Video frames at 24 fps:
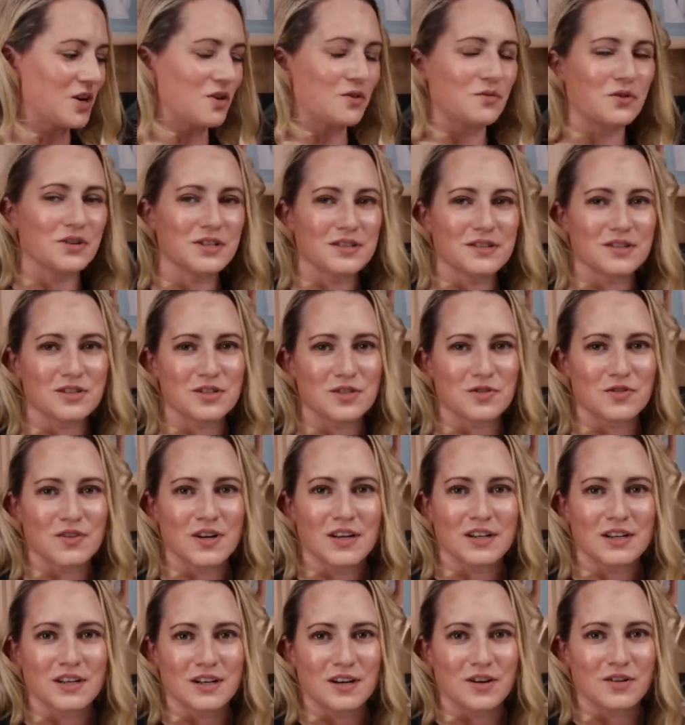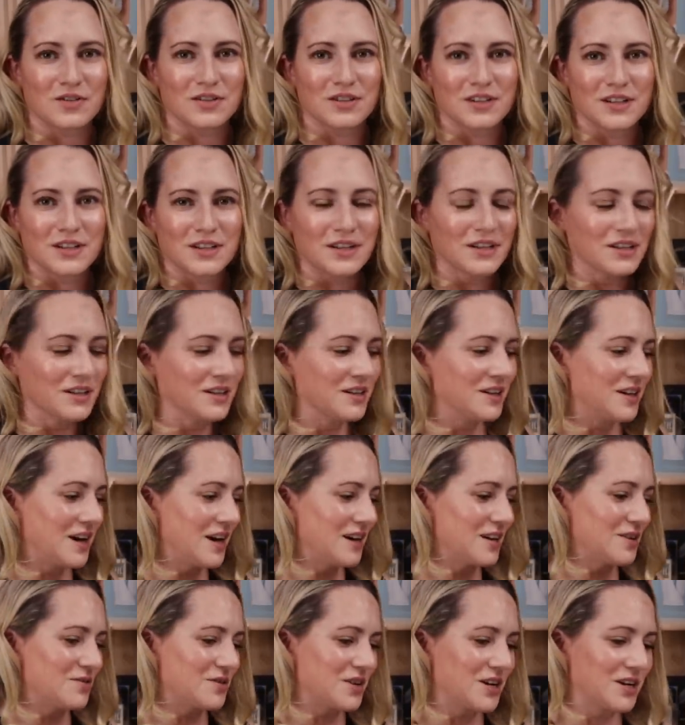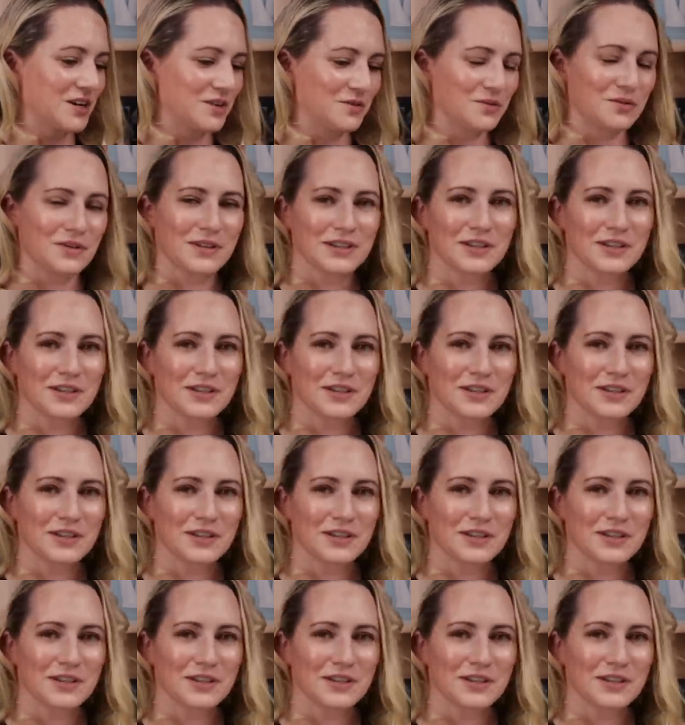No, it wasn't a strikeout. Anyway,